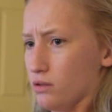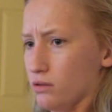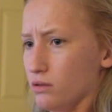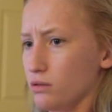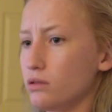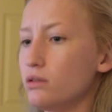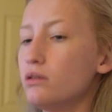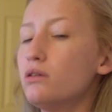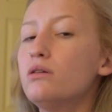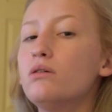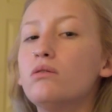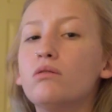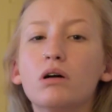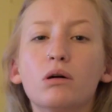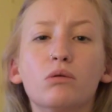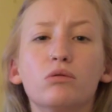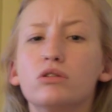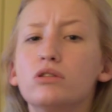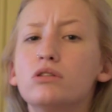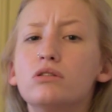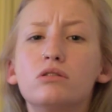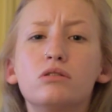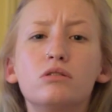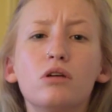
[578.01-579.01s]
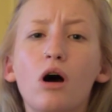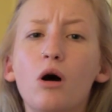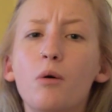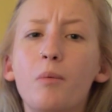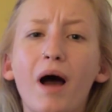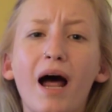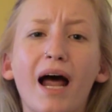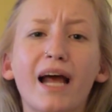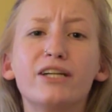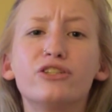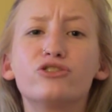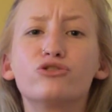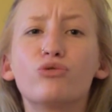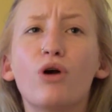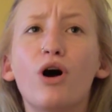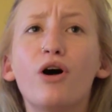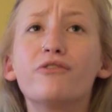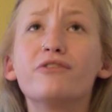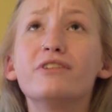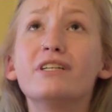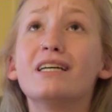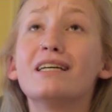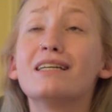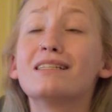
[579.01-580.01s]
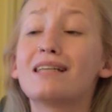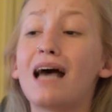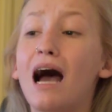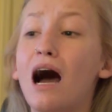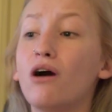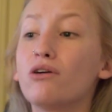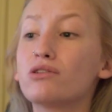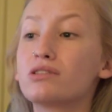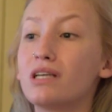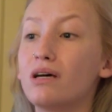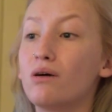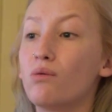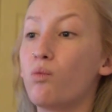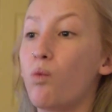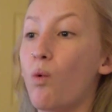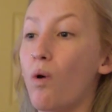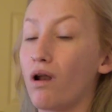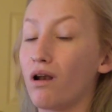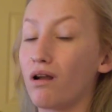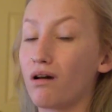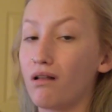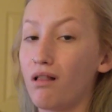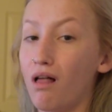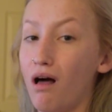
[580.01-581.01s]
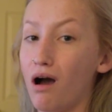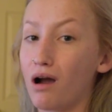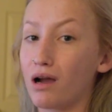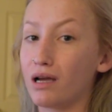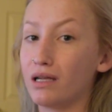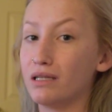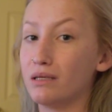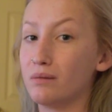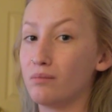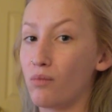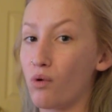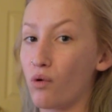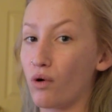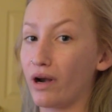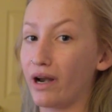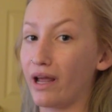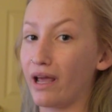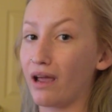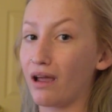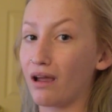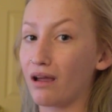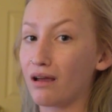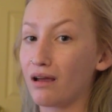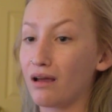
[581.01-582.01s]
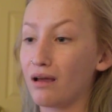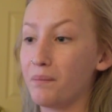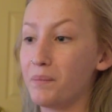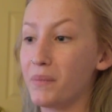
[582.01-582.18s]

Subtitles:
ooh, it was so bad. I drove to his house at 1 o'clock in the morning